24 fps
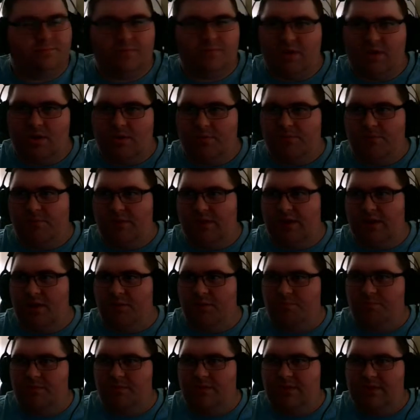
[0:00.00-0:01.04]
Hopefully
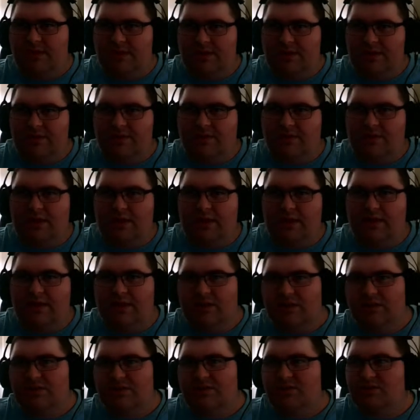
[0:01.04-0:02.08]
help with the
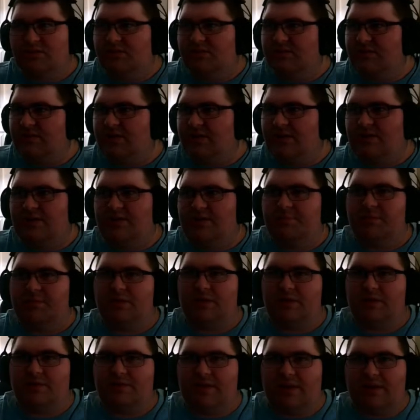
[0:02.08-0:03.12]
lighting issues that I
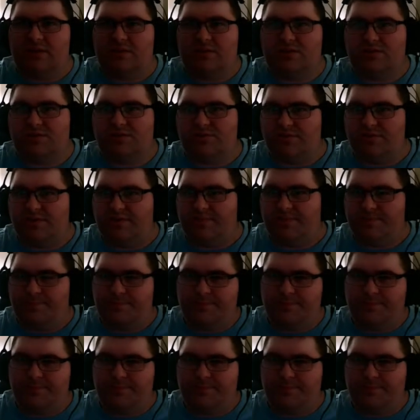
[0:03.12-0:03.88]
typically have had on stream.